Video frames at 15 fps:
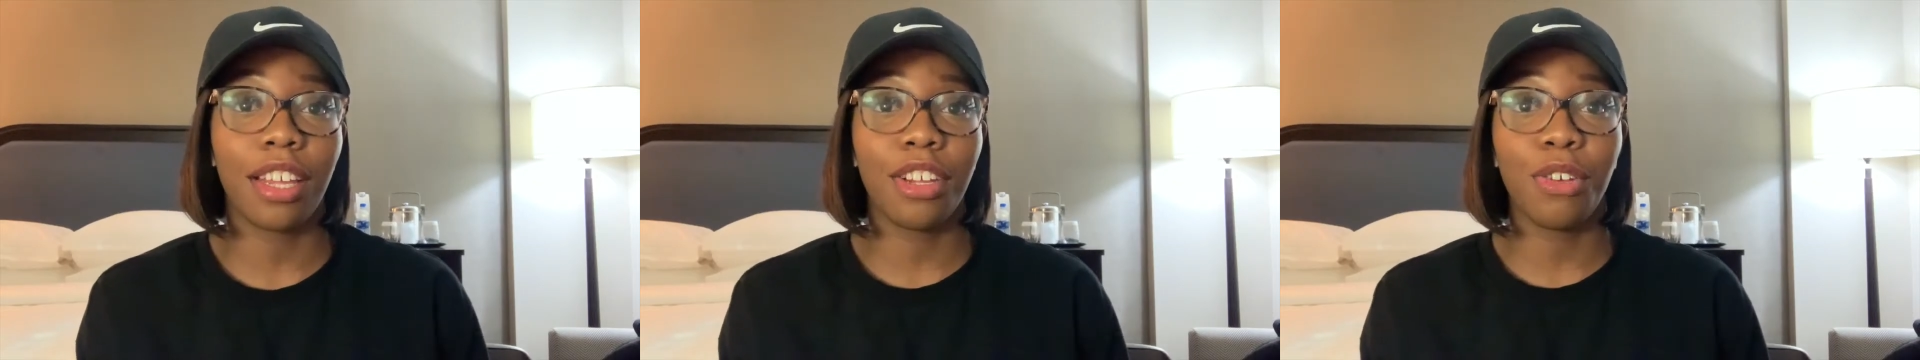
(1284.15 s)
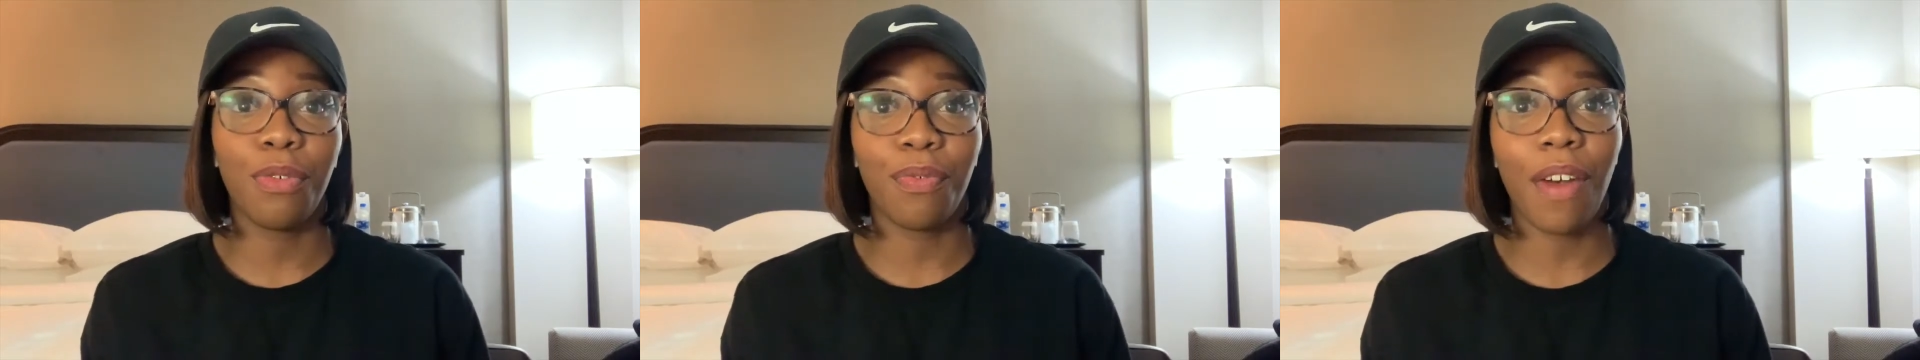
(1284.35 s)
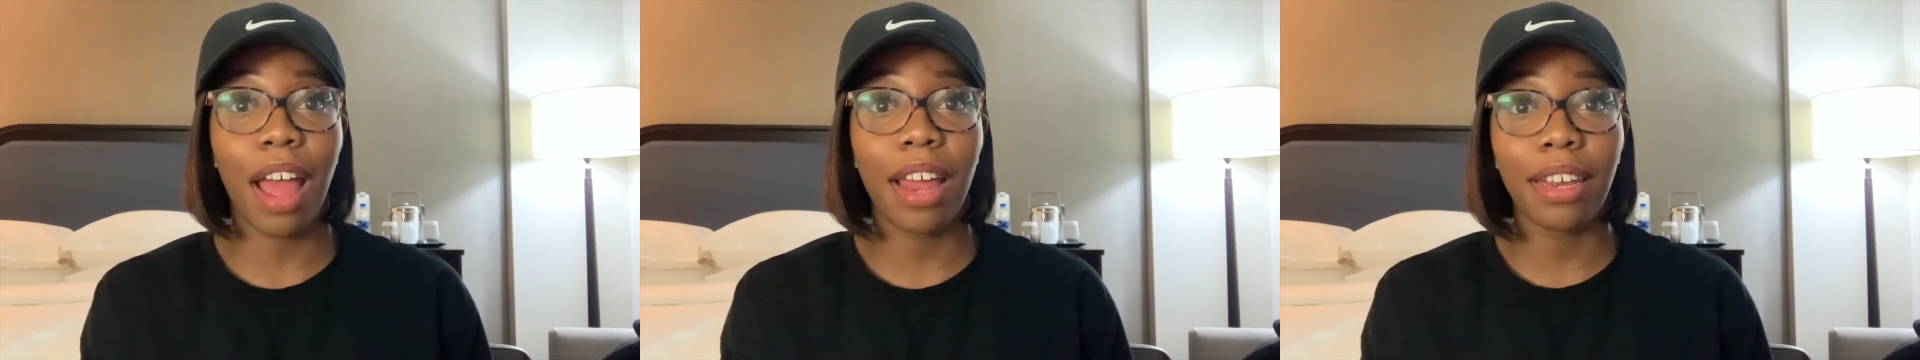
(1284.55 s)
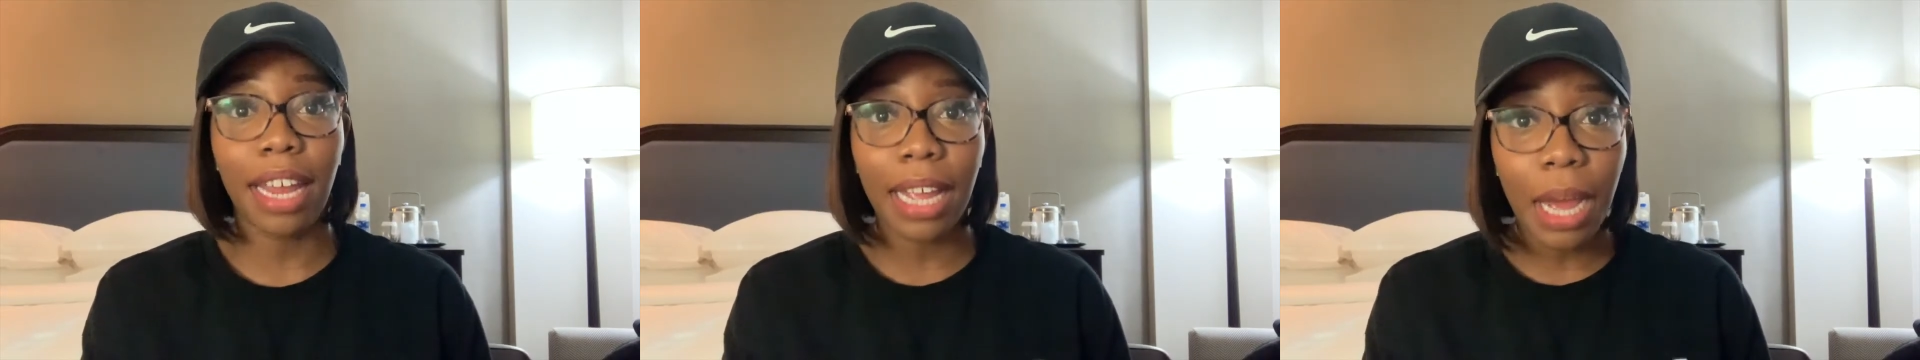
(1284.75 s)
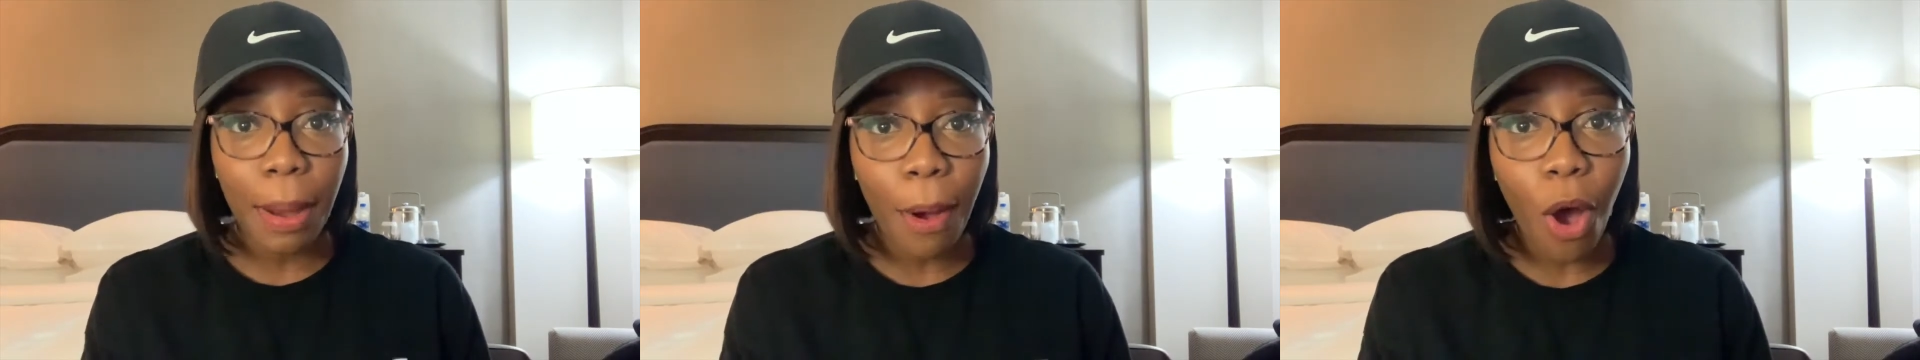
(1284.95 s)
You find
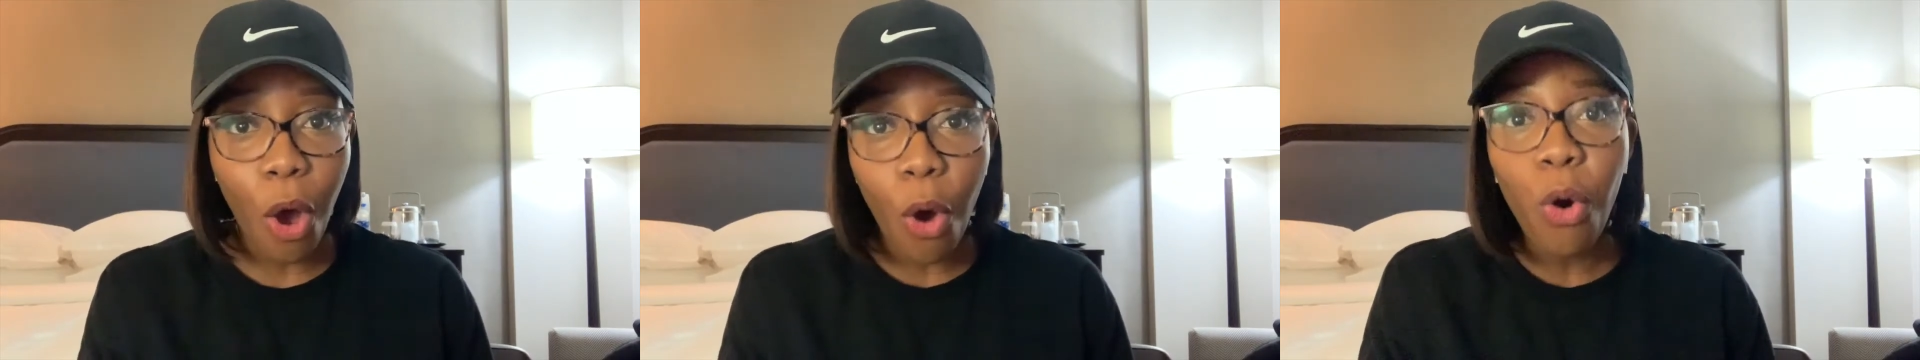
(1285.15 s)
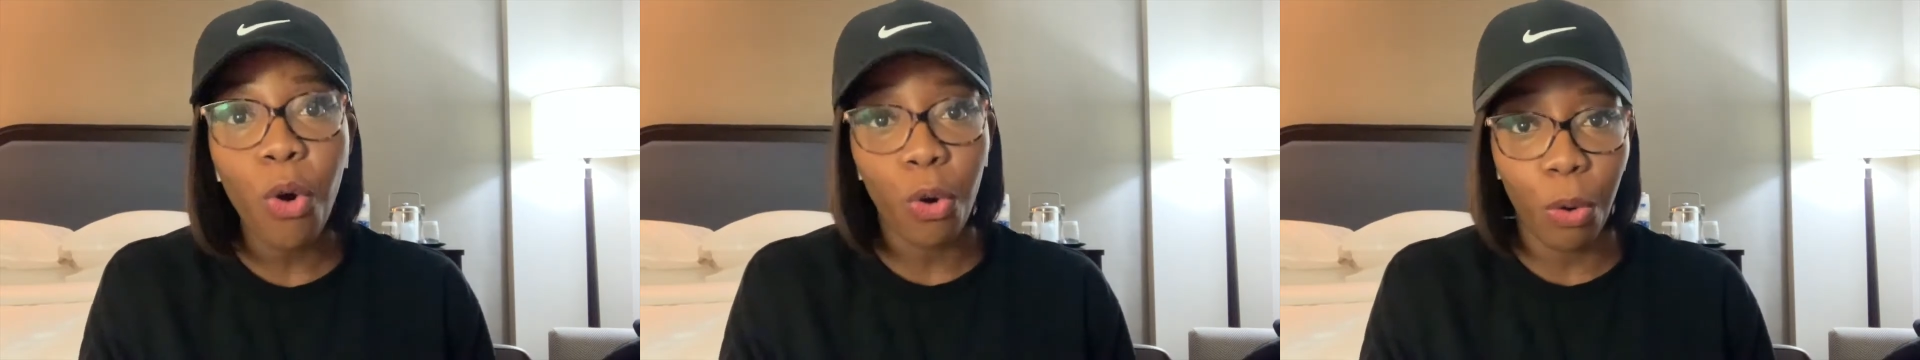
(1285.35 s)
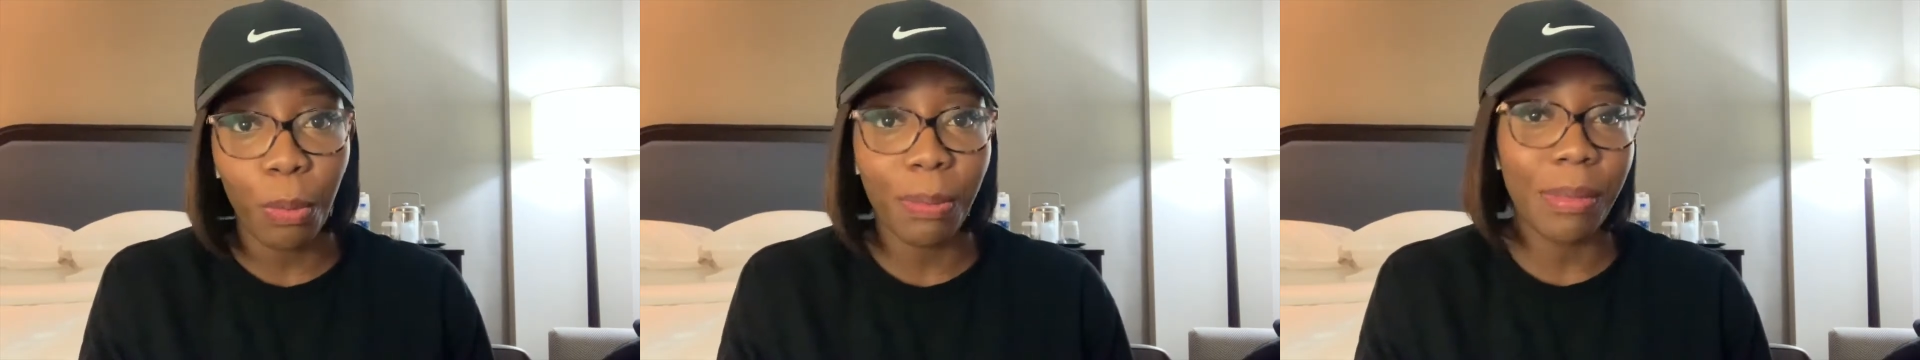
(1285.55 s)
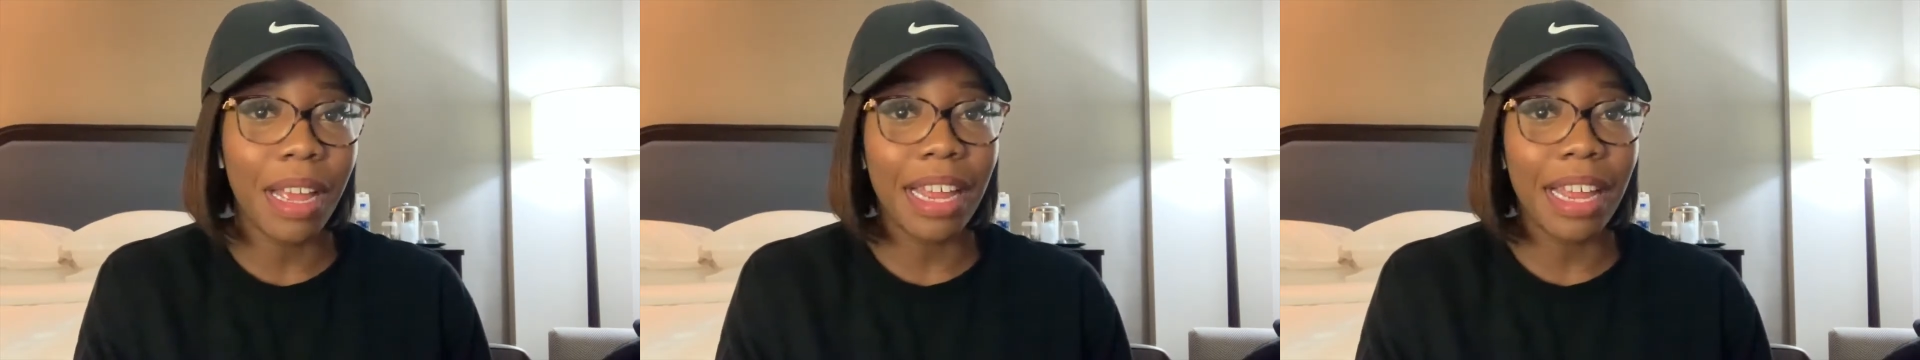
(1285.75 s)
like a home